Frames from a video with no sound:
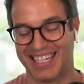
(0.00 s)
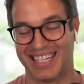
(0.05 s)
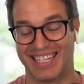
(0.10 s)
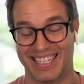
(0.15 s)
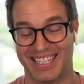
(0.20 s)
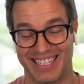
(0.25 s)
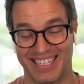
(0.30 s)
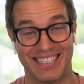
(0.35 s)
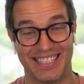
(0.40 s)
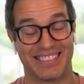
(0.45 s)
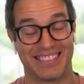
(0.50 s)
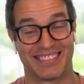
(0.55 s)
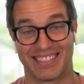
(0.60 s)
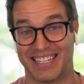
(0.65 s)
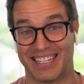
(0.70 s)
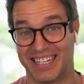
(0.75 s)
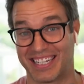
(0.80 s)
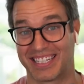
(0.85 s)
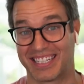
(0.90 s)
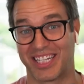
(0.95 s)
is. And it
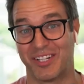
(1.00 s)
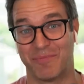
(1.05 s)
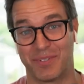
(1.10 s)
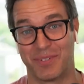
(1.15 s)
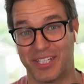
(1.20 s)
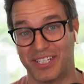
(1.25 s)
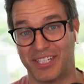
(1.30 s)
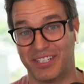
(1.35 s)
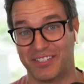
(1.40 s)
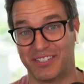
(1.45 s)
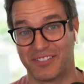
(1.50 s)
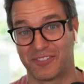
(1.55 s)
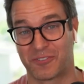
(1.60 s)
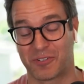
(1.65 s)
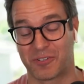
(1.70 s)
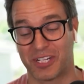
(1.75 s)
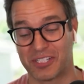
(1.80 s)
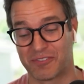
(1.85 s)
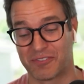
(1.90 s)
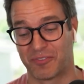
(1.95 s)
can be
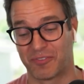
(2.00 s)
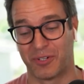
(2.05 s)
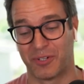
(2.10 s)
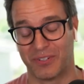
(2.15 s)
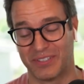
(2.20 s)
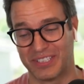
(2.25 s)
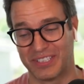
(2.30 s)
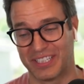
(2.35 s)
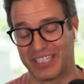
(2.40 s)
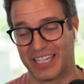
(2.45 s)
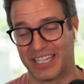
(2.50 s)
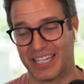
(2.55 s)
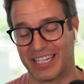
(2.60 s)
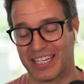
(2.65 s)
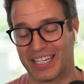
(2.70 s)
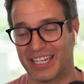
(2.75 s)
stressful. And